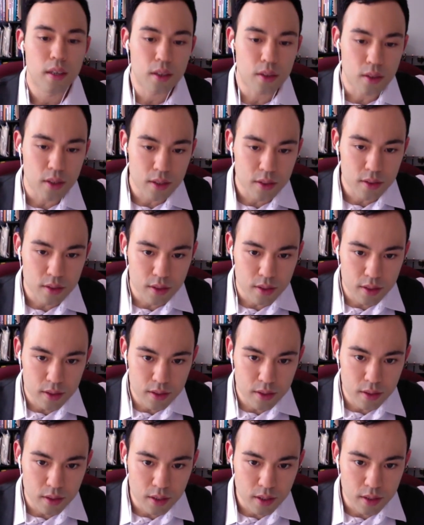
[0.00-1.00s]
All right, so let's
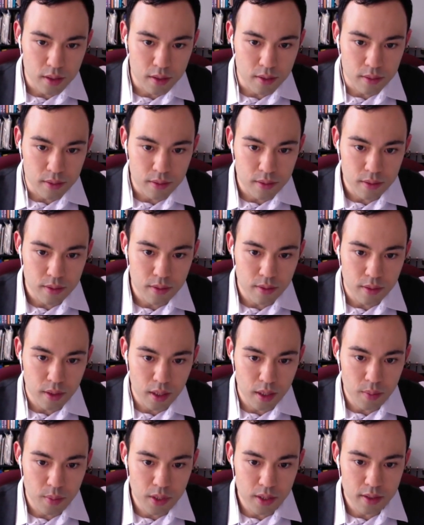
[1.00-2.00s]
go ahead and
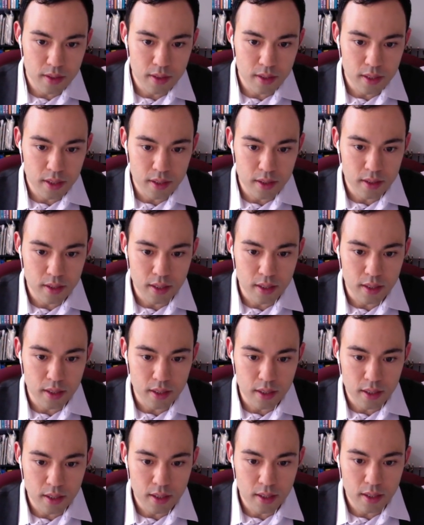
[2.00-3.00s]
A, B, C, D,
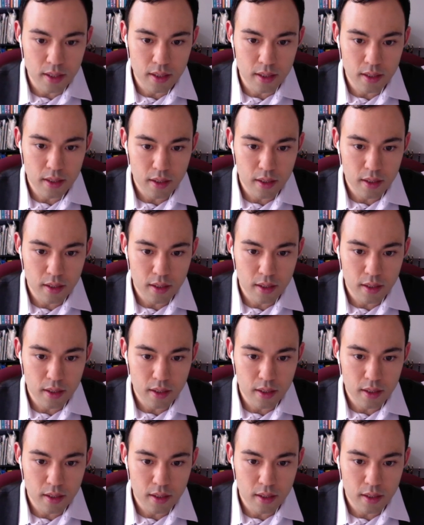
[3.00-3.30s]
E.